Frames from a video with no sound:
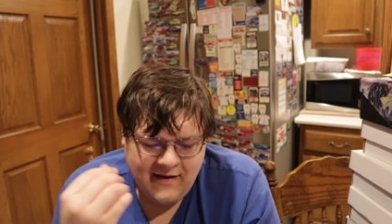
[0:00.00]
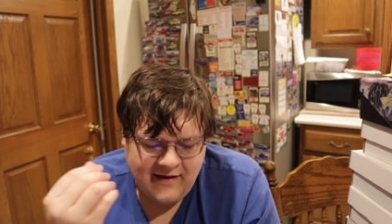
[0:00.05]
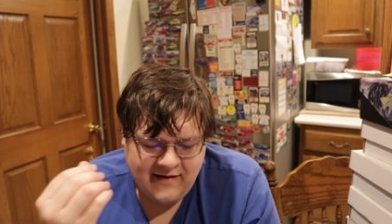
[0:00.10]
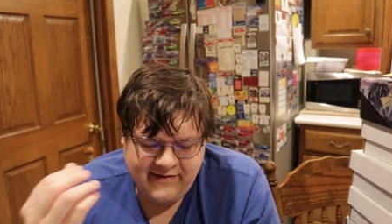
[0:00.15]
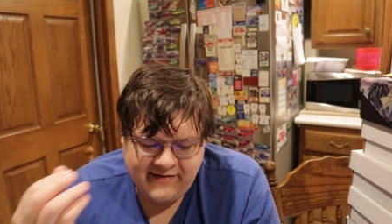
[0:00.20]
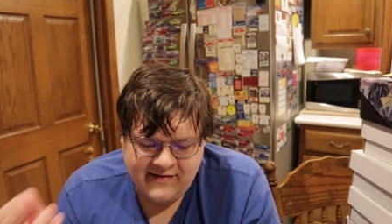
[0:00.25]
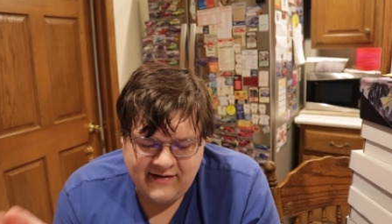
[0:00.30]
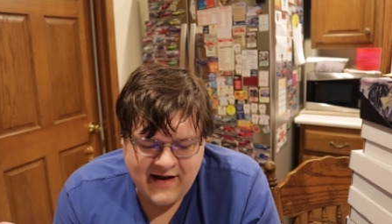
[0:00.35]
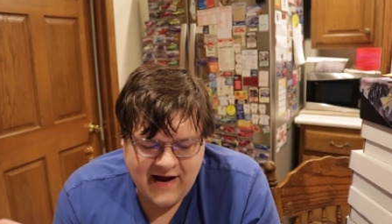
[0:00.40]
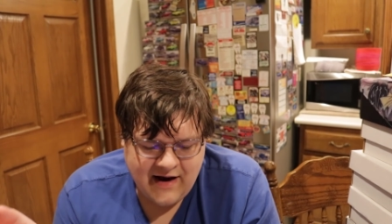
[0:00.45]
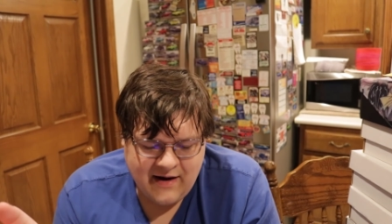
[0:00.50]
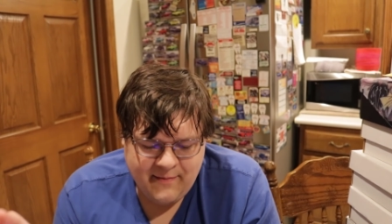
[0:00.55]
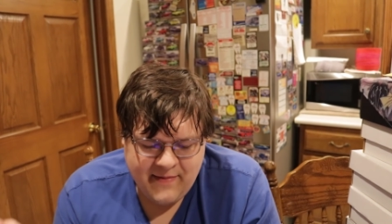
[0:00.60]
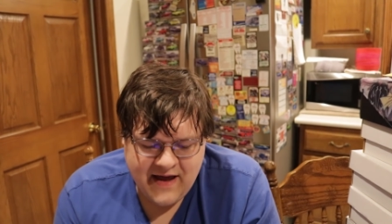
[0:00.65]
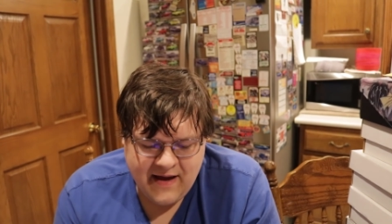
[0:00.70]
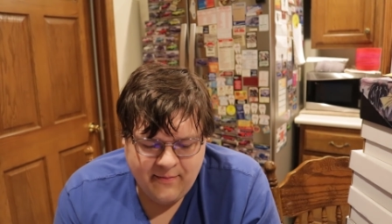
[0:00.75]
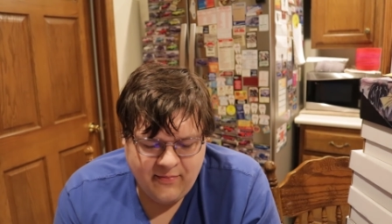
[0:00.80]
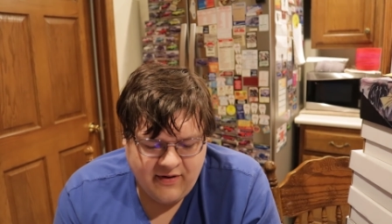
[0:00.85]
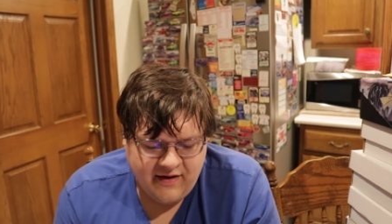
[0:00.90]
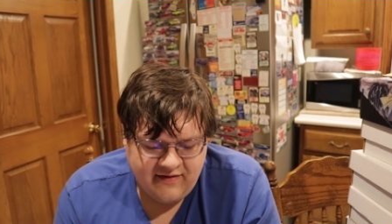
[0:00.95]
is not a
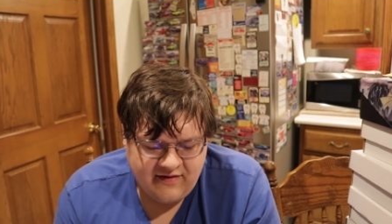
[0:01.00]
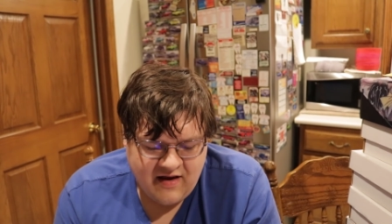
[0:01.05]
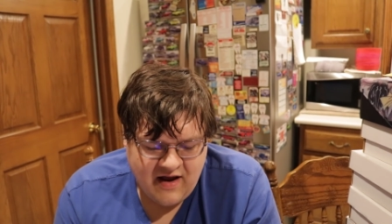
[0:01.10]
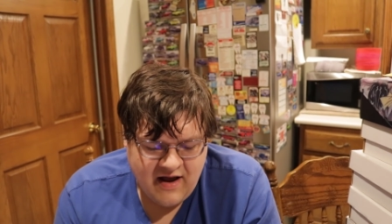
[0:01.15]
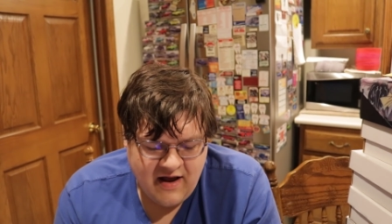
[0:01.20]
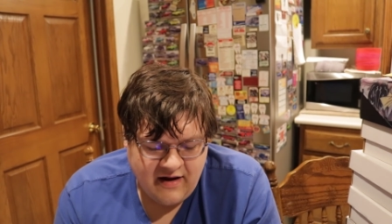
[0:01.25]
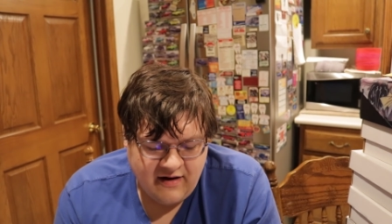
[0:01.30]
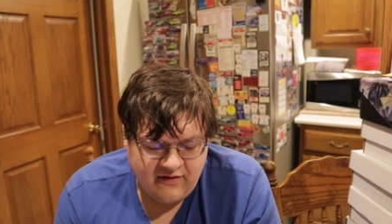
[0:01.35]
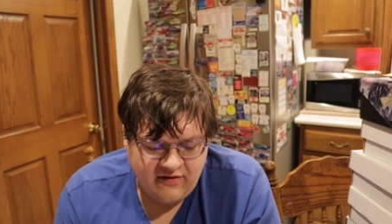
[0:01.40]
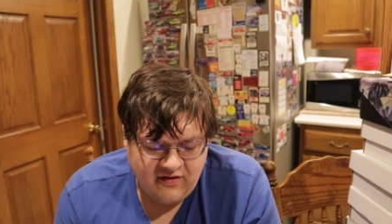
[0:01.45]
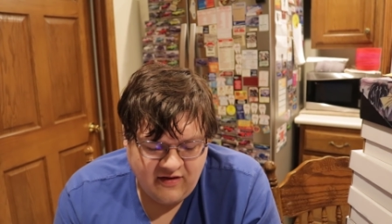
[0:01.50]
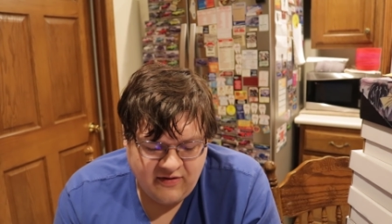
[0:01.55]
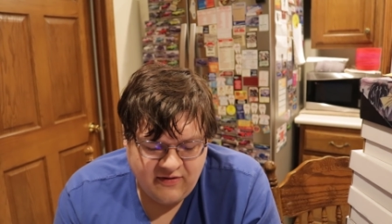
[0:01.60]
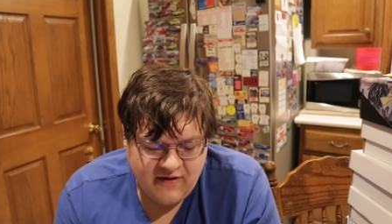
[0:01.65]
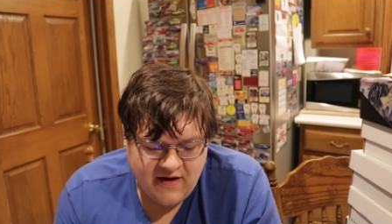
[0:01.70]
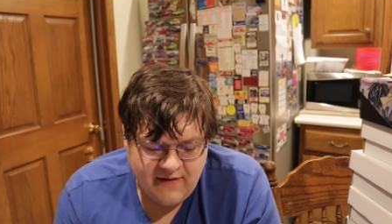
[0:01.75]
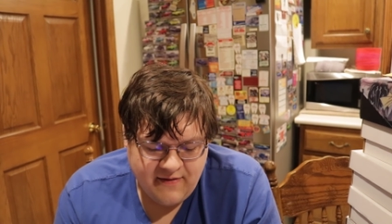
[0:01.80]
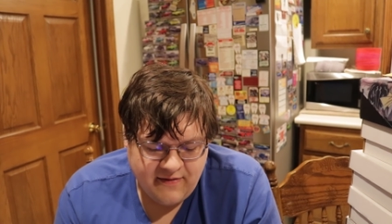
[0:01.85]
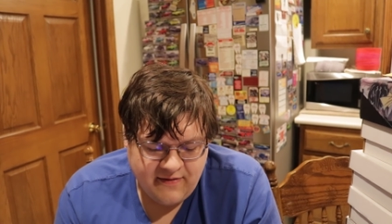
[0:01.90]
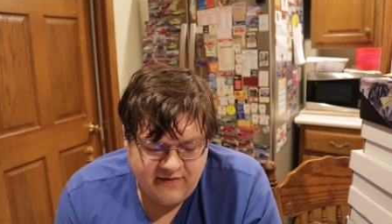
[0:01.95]
bad place. I honestly
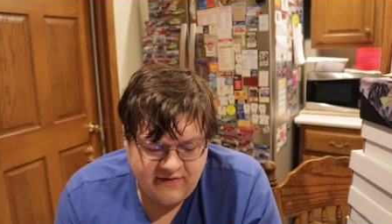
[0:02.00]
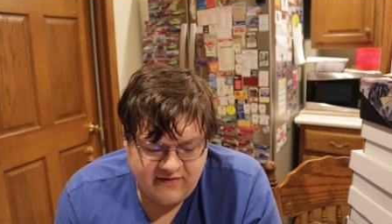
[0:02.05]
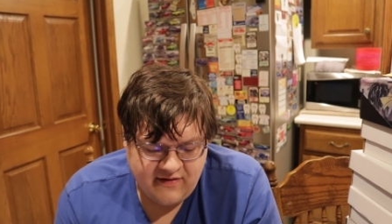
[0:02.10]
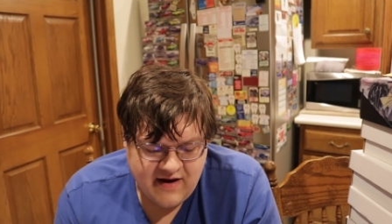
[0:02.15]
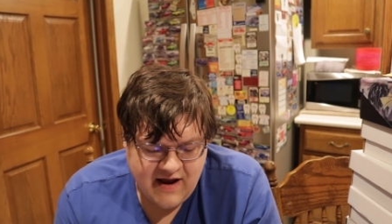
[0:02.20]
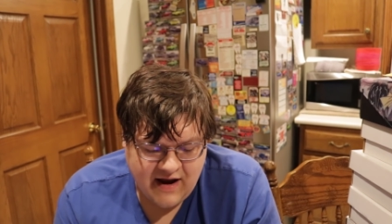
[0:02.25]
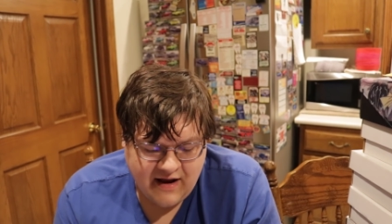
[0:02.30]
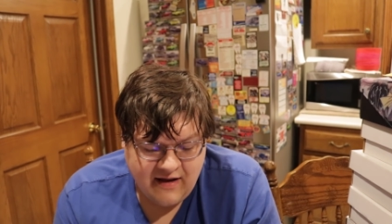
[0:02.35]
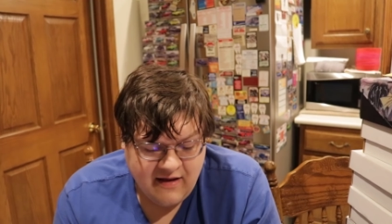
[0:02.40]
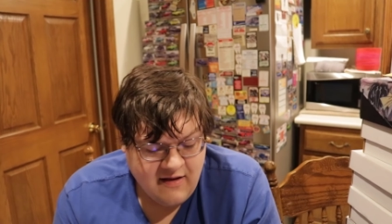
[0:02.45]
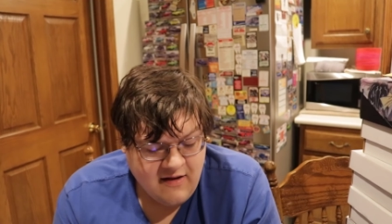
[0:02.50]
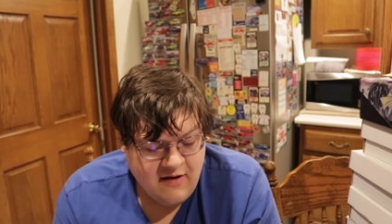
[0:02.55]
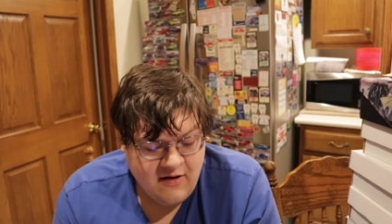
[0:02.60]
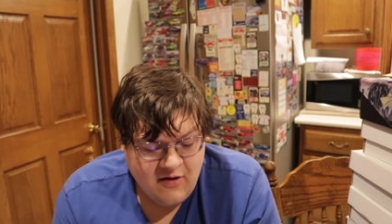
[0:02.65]
thought that this deck